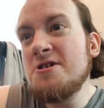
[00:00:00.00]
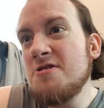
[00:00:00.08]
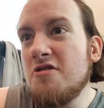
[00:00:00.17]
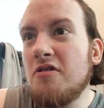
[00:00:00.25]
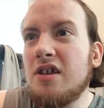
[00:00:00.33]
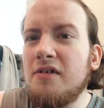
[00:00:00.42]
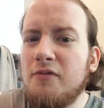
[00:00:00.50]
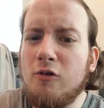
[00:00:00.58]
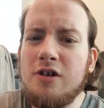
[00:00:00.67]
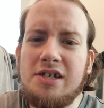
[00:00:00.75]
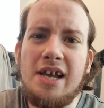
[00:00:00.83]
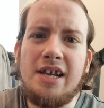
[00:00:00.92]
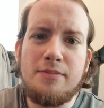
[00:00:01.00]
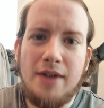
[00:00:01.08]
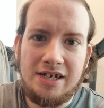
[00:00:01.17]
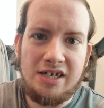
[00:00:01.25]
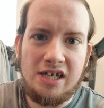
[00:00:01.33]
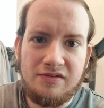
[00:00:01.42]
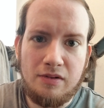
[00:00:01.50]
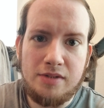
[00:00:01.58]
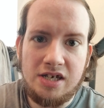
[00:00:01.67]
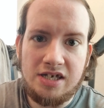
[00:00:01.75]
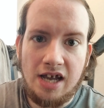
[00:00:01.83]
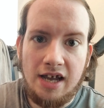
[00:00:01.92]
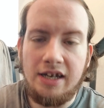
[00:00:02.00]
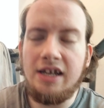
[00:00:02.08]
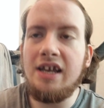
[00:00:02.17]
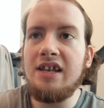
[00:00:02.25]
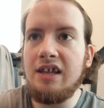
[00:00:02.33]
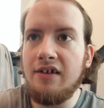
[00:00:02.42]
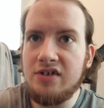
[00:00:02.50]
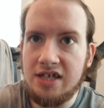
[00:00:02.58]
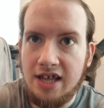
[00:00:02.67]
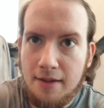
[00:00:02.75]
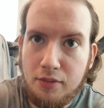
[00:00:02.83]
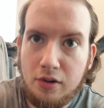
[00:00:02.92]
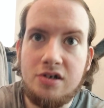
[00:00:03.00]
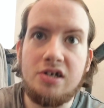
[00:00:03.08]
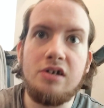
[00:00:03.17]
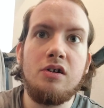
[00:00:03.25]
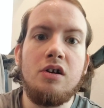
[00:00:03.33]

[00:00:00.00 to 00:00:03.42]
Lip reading: you can afford to take some excess from society and give it to that person.